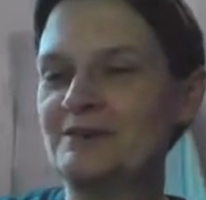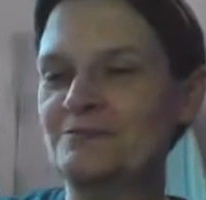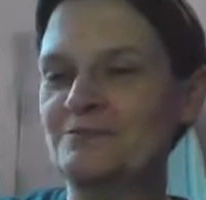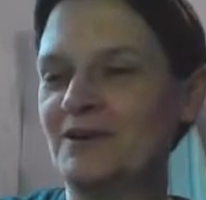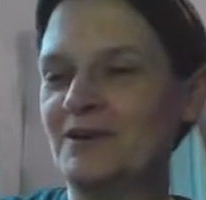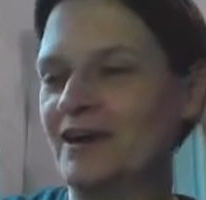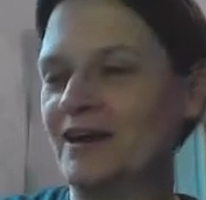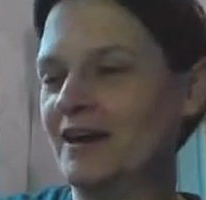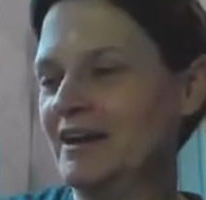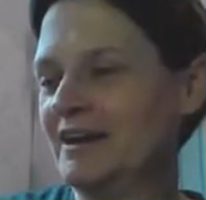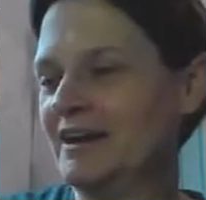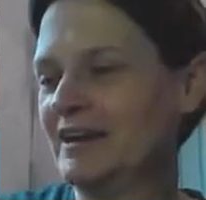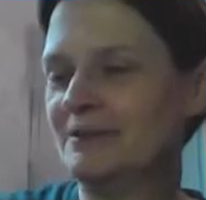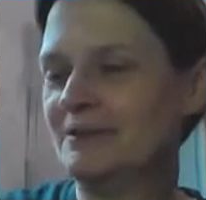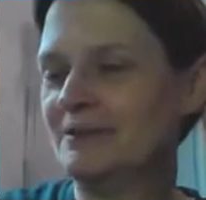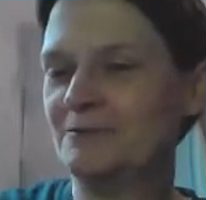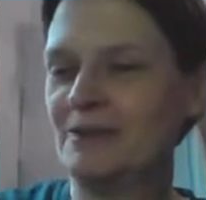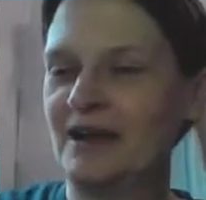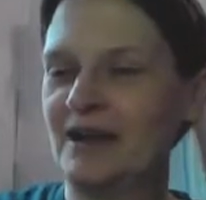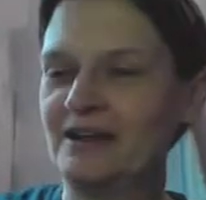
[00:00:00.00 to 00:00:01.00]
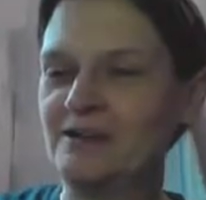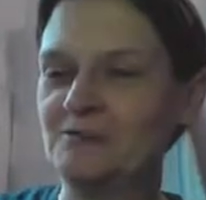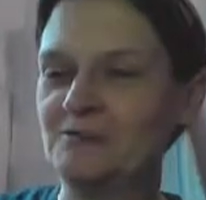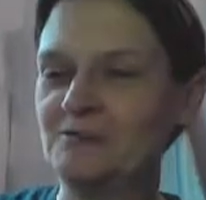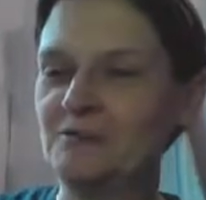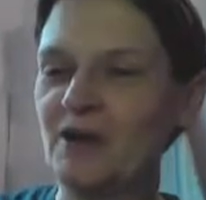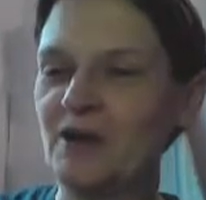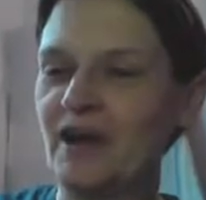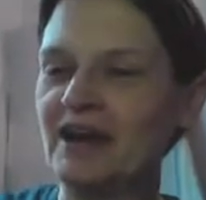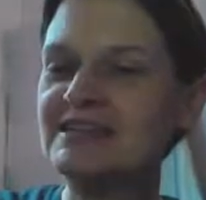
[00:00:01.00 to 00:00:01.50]
But anyway,
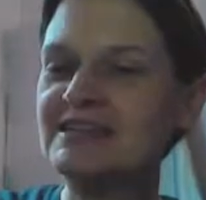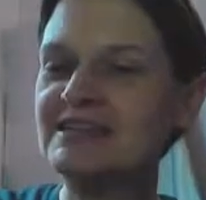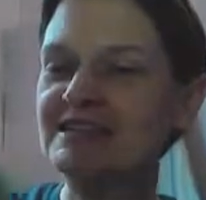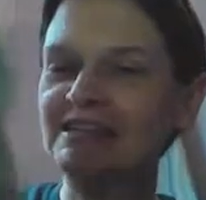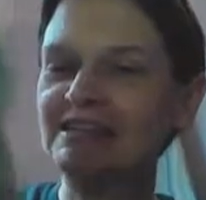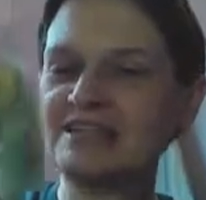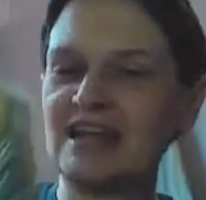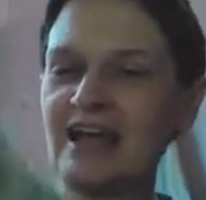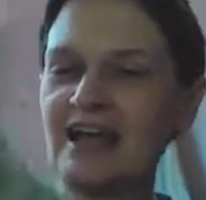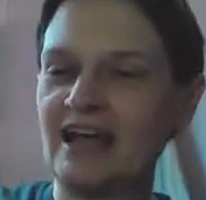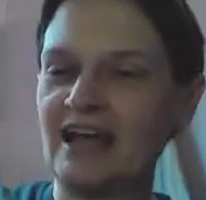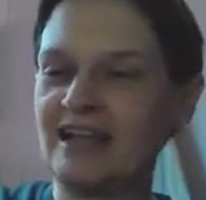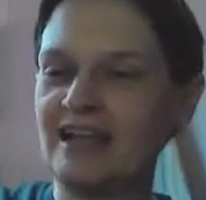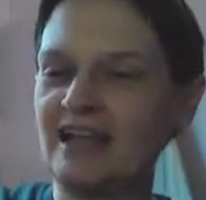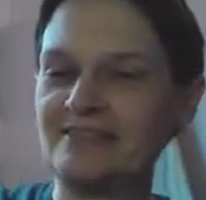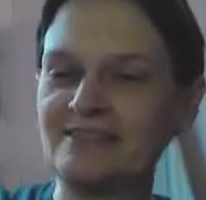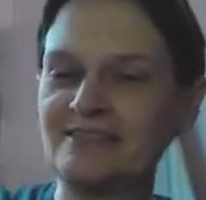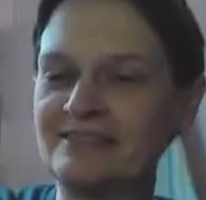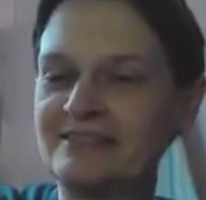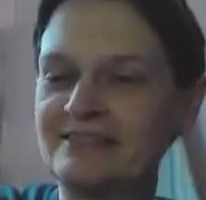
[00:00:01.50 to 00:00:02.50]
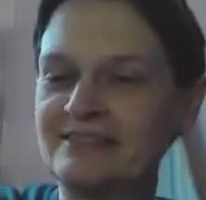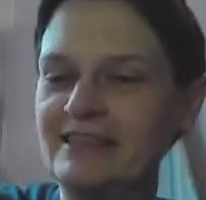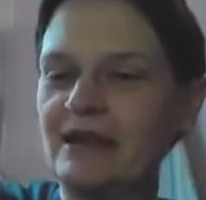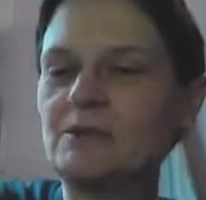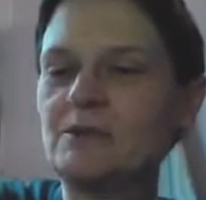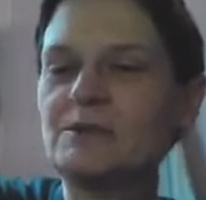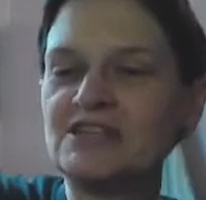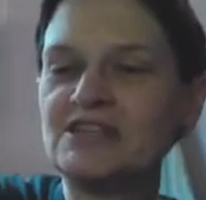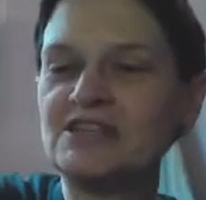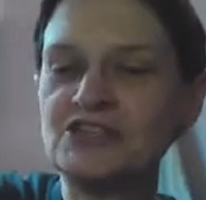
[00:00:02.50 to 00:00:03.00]
that
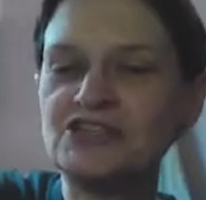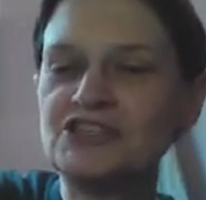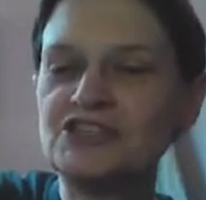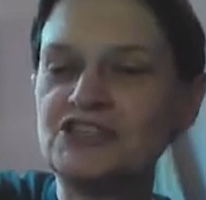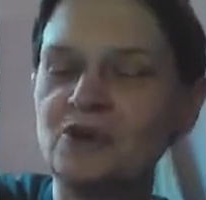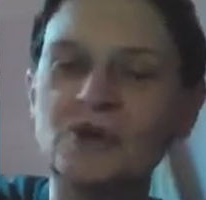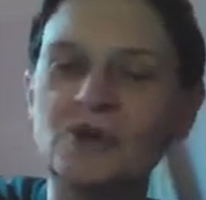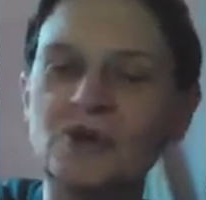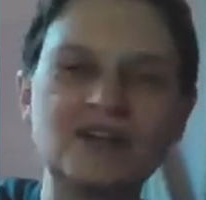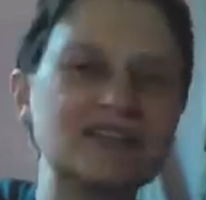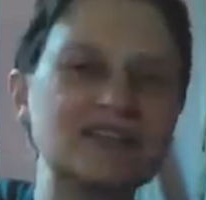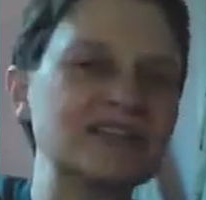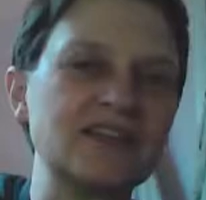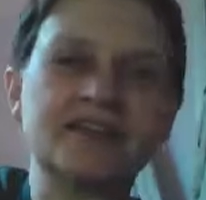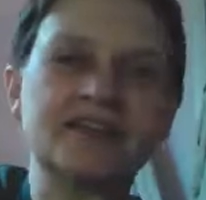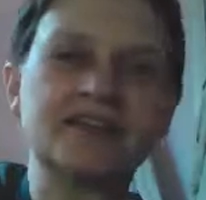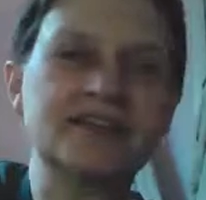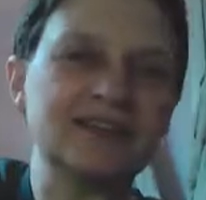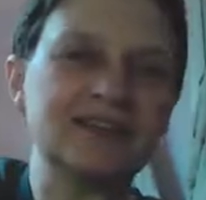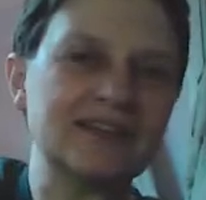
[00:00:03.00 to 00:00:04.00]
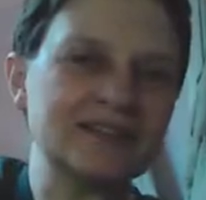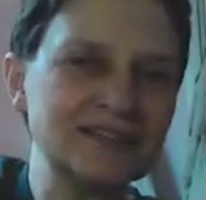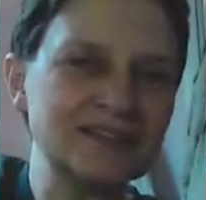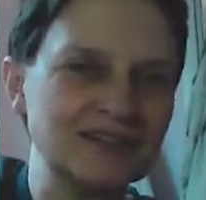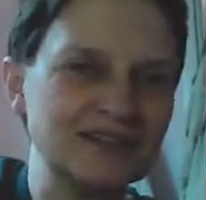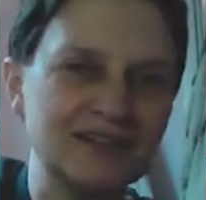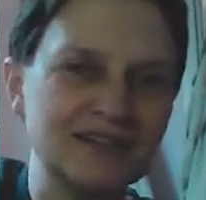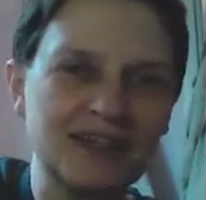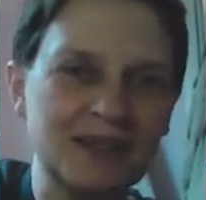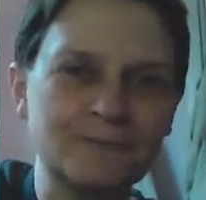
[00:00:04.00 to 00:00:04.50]
was just so exciting
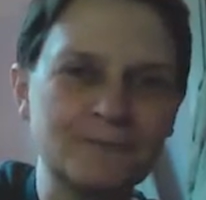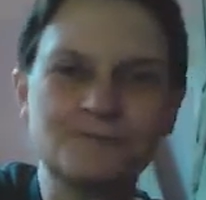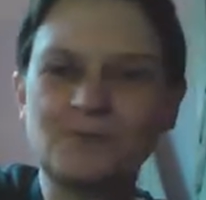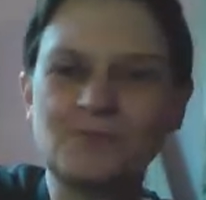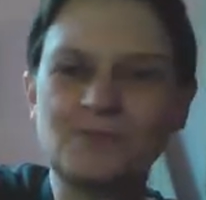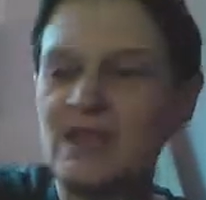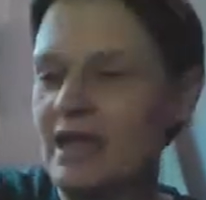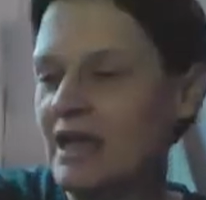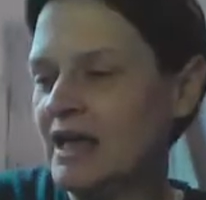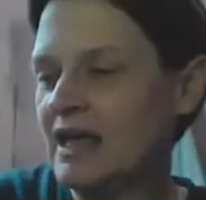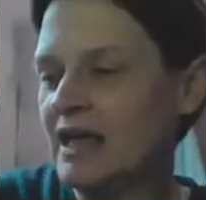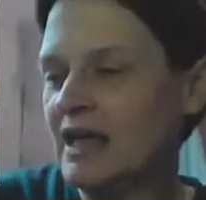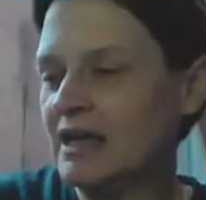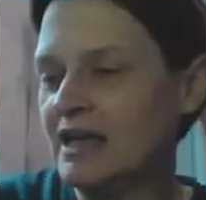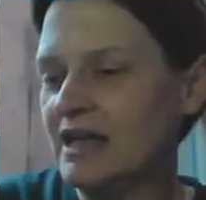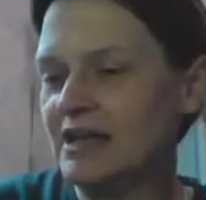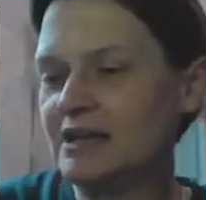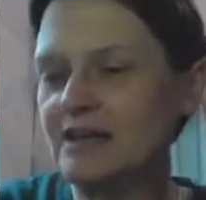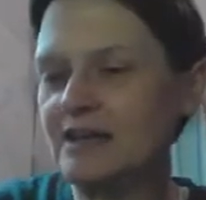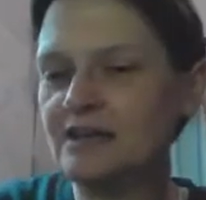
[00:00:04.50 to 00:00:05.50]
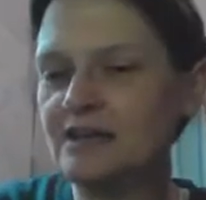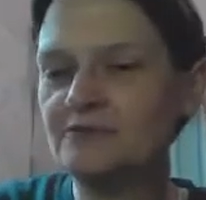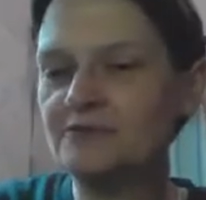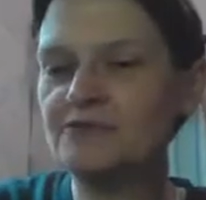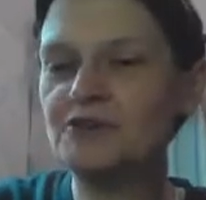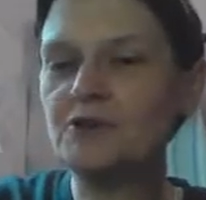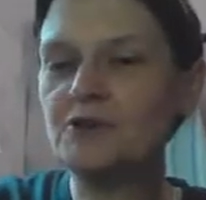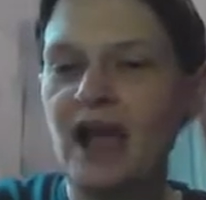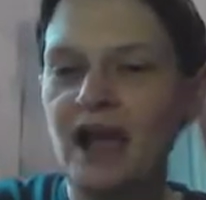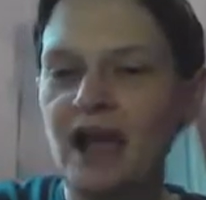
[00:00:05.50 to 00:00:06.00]
yesterday. And
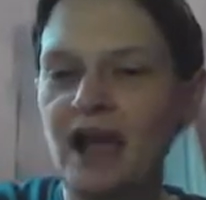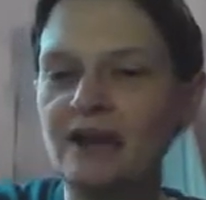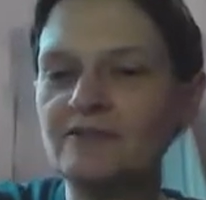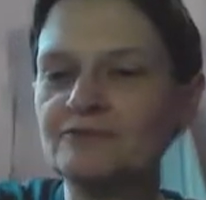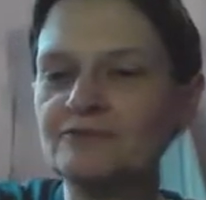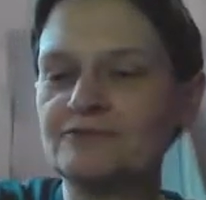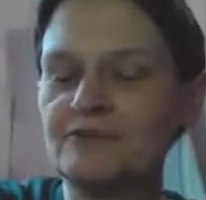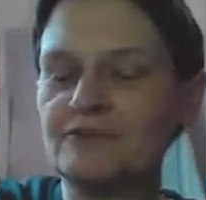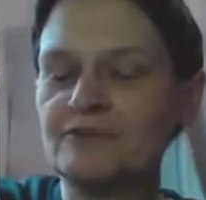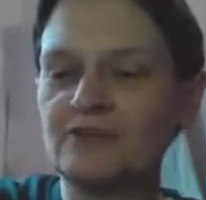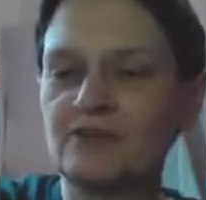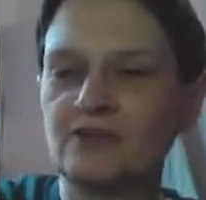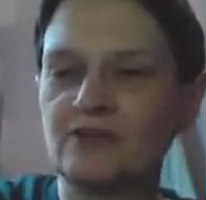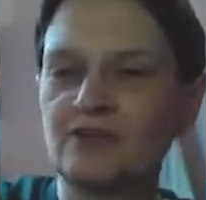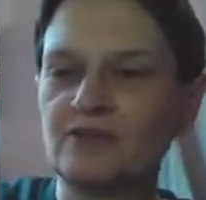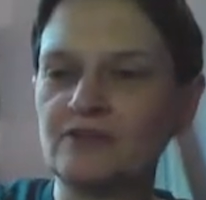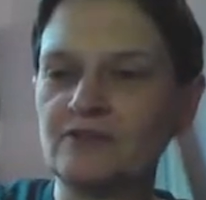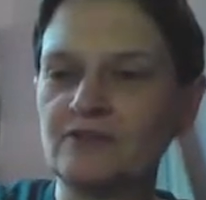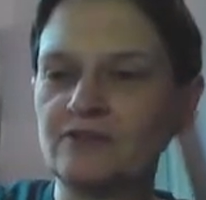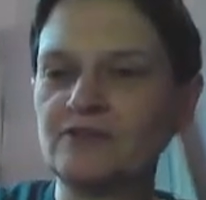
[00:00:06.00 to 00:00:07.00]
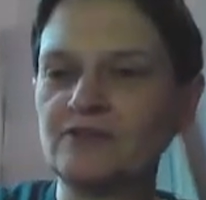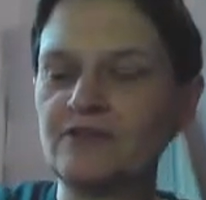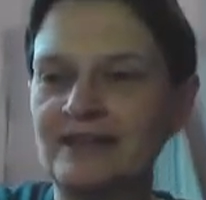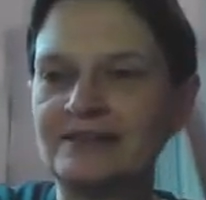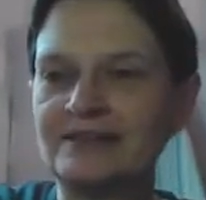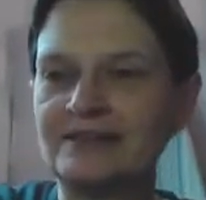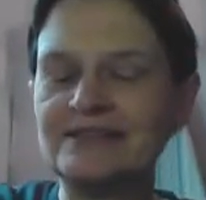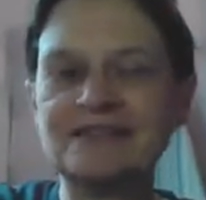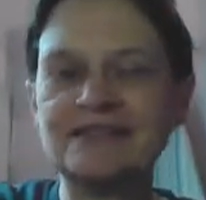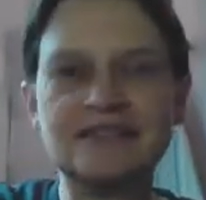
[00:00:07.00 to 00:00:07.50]
if you have
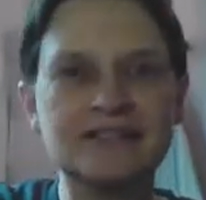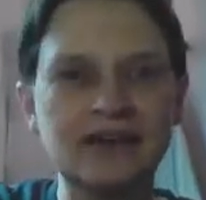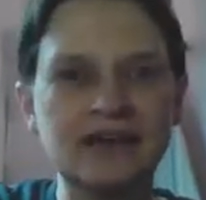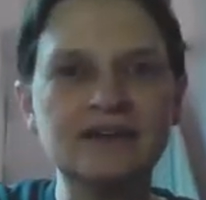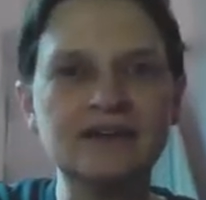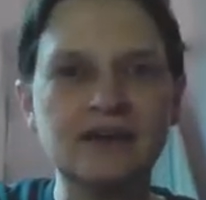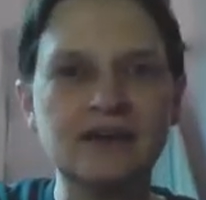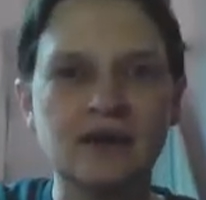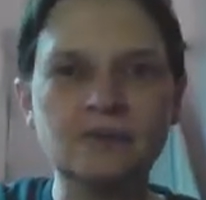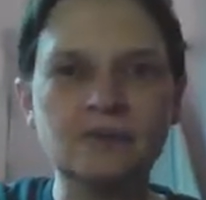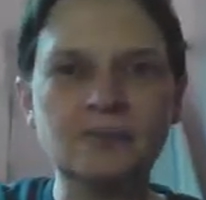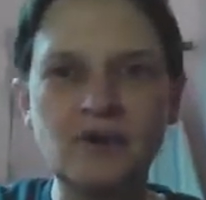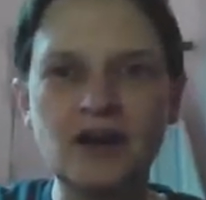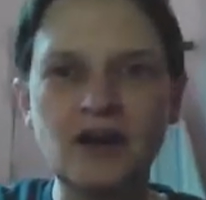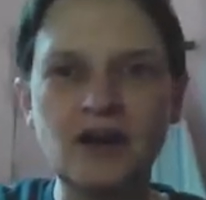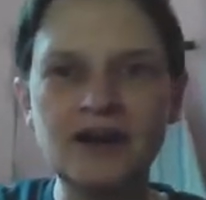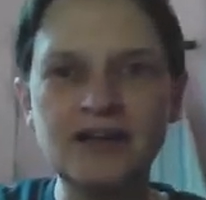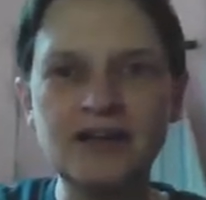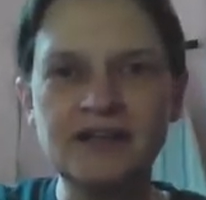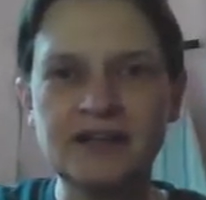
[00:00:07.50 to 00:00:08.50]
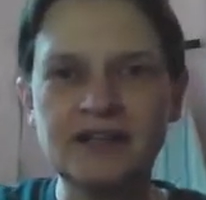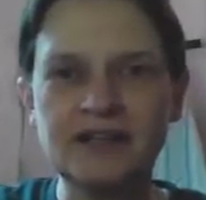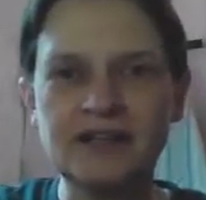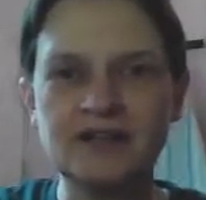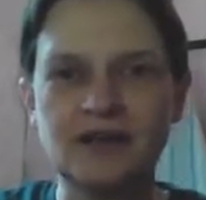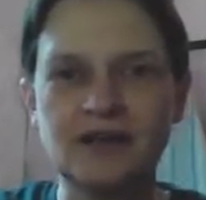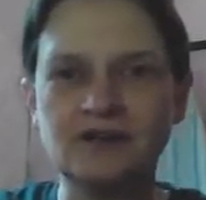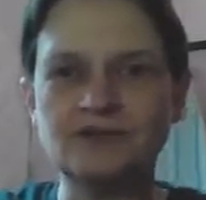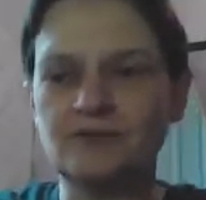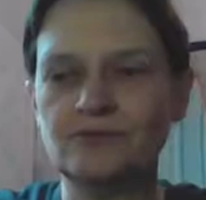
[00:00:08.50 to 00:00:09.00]
things done up right,
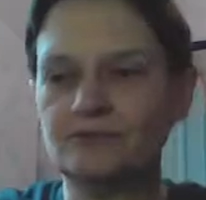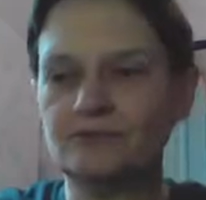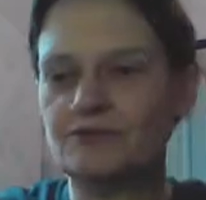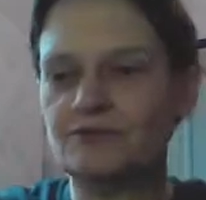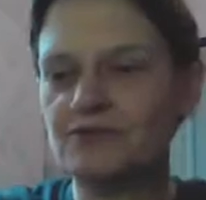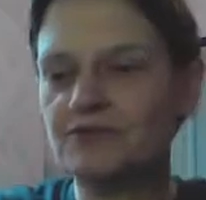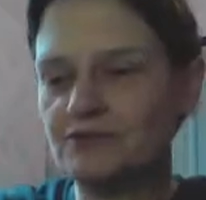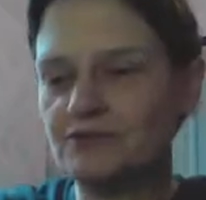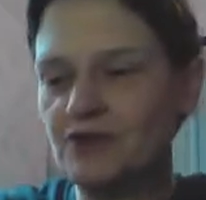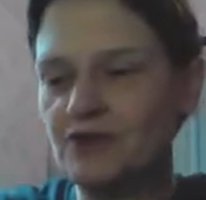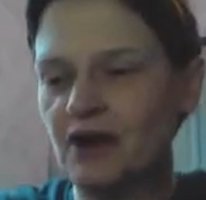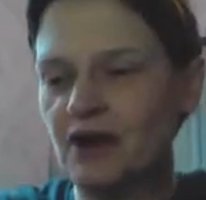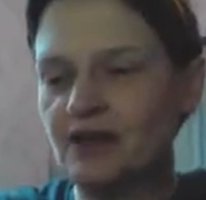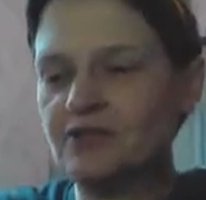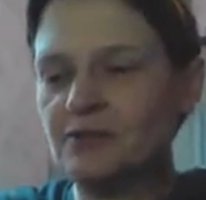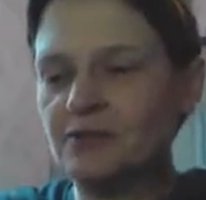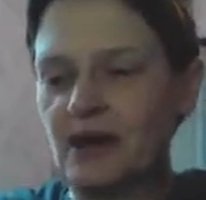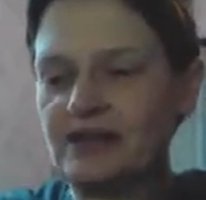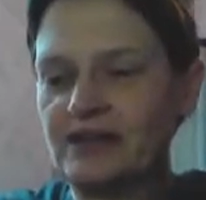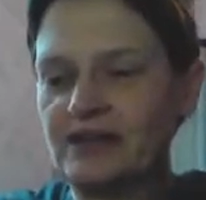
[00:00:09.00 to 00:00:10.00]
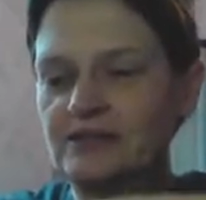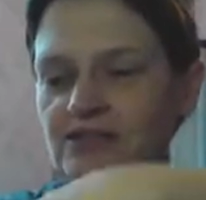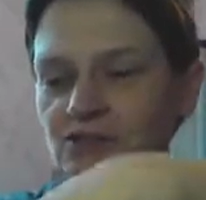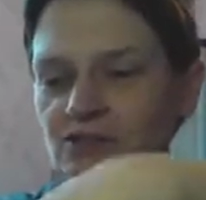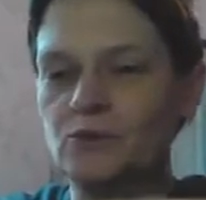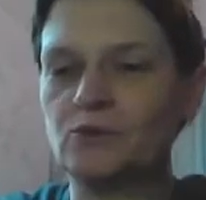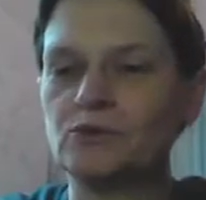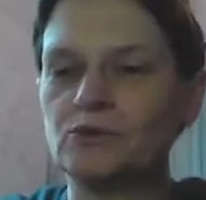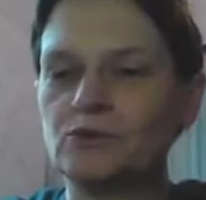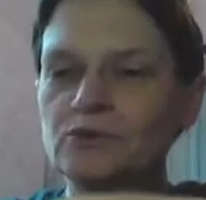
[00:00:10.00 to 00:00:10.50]
if you've got the right
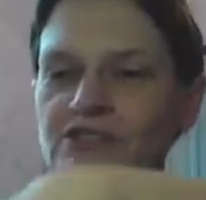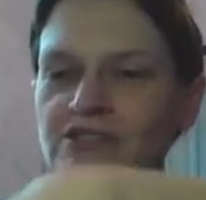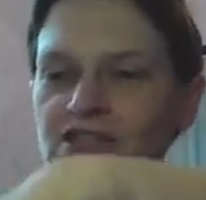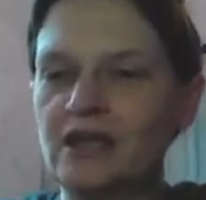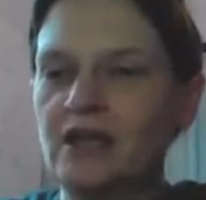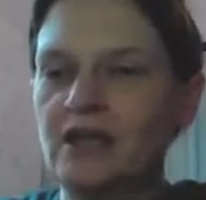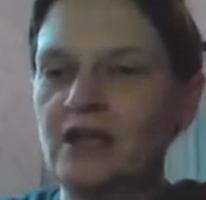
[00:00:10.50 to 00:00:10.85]
tools,